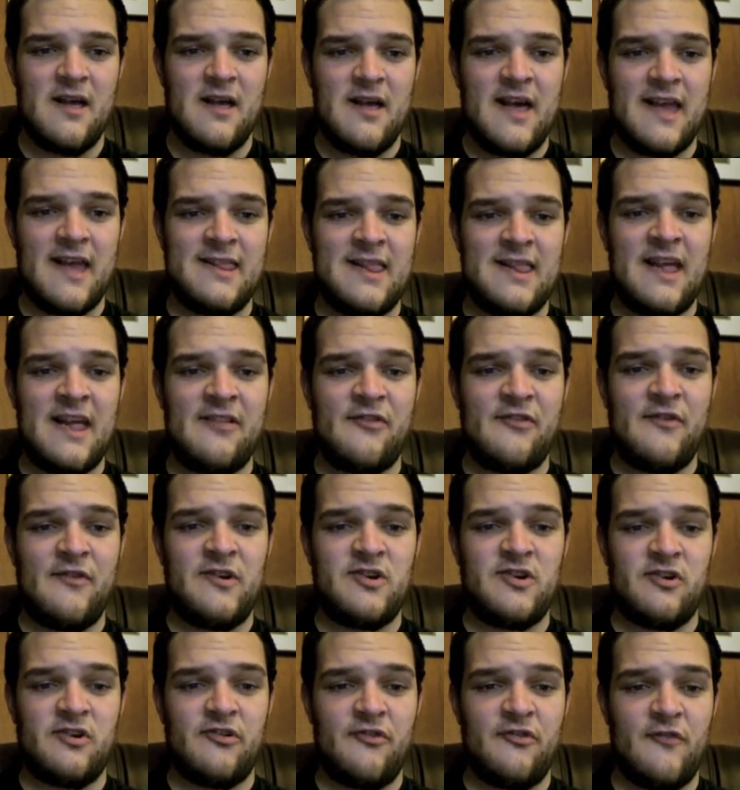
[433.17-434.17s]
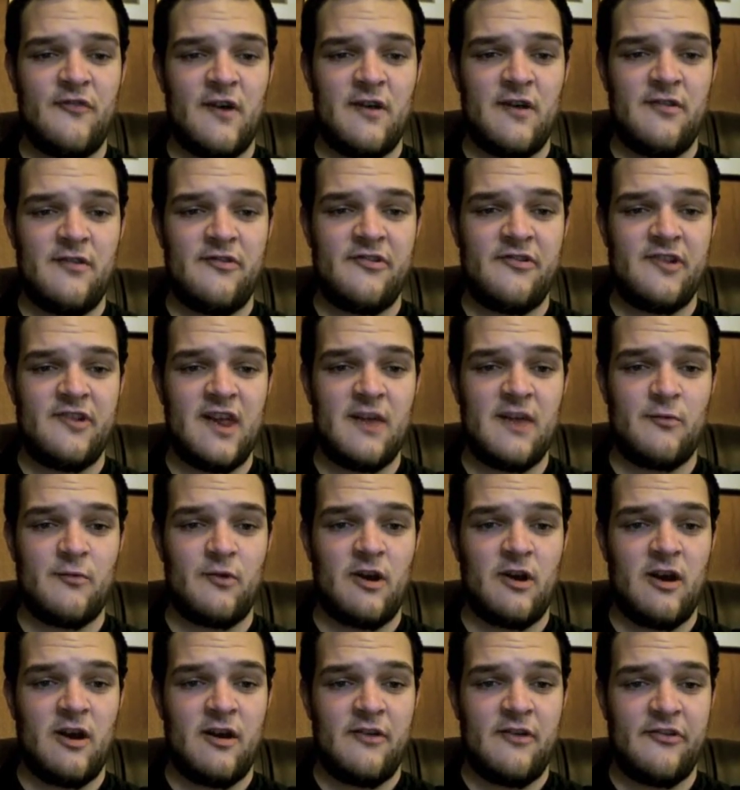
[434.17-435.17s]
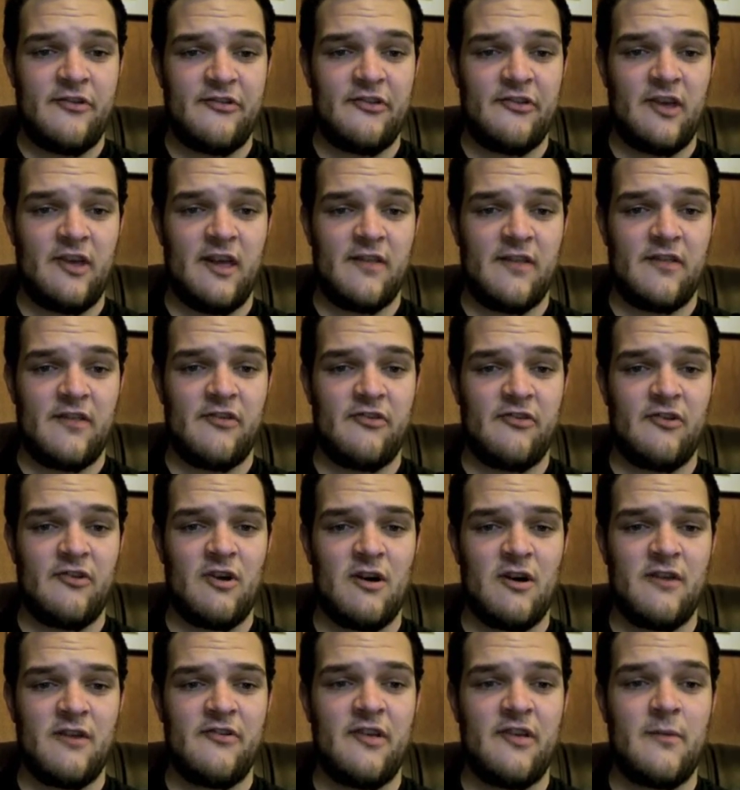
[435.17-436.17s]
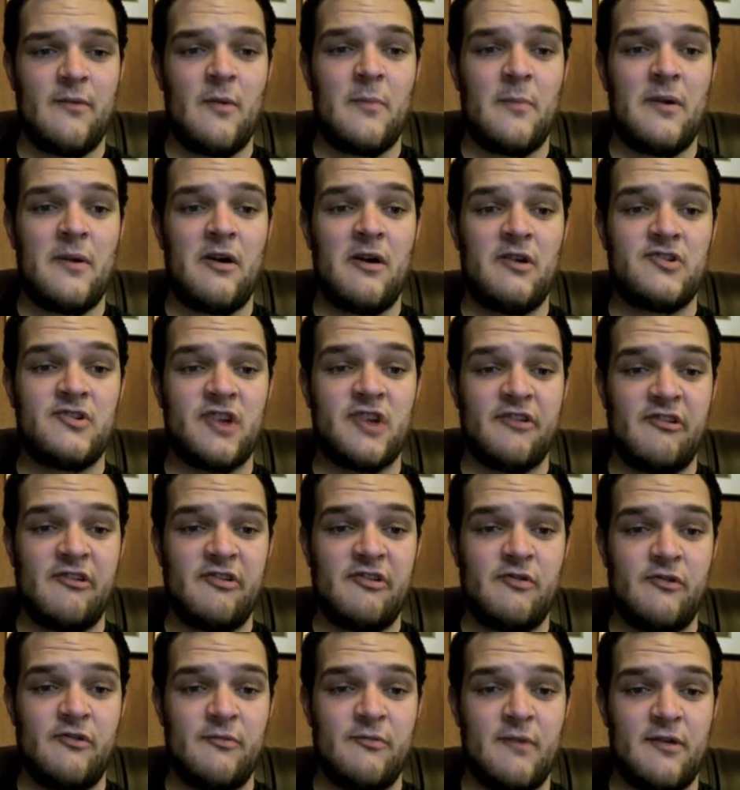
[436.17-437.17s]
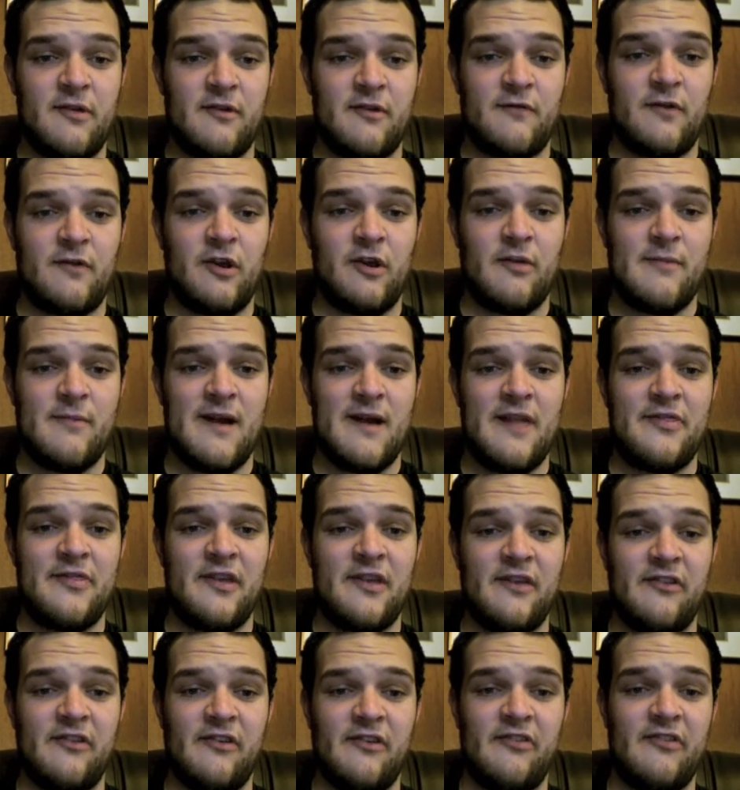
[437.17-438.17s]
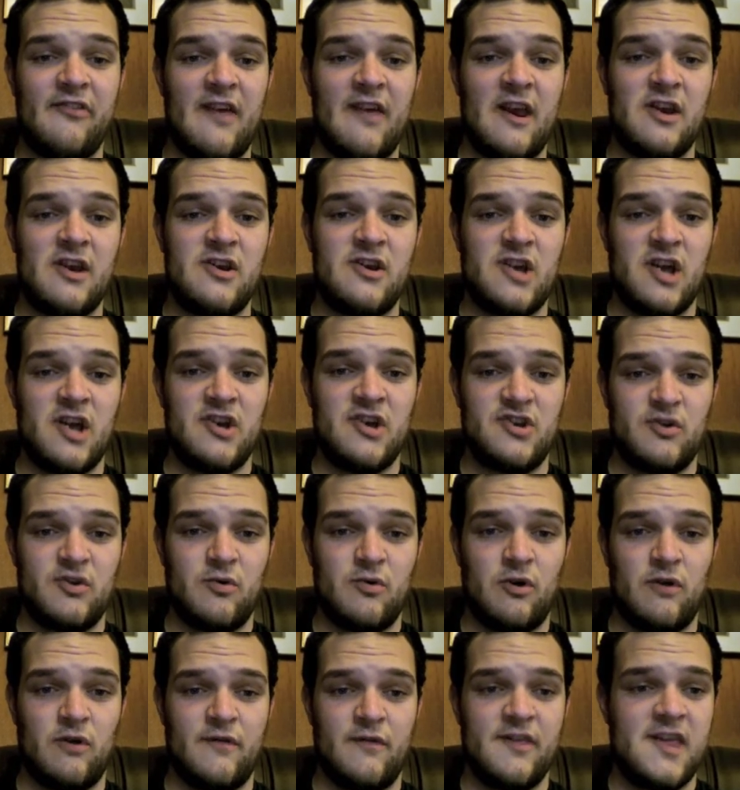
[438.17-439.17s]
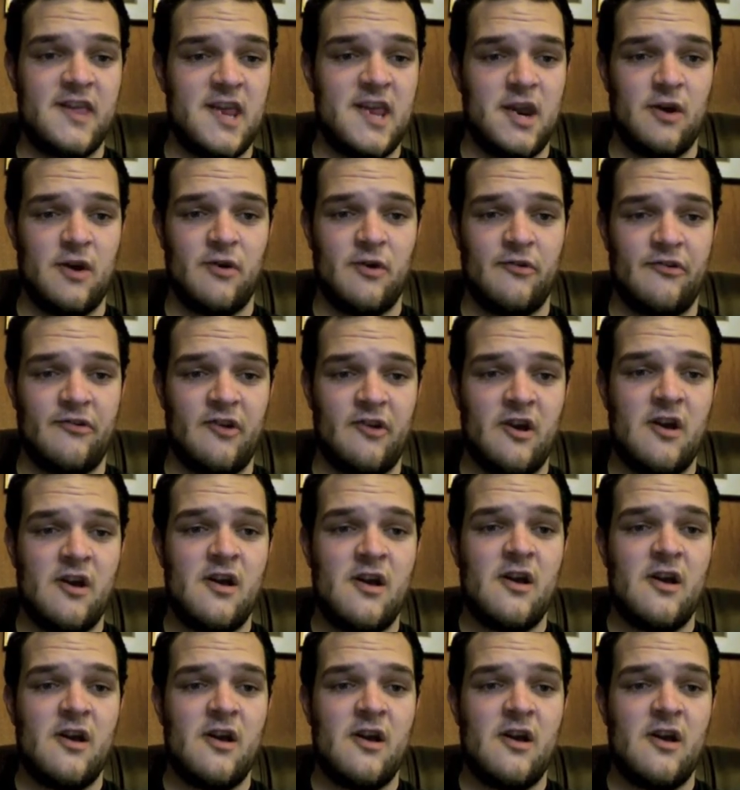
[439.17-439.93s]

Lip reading: Headlights features Fun's Nate Russ, and the song is him apologizing to his mother for all the bad things he said and done to her over the years.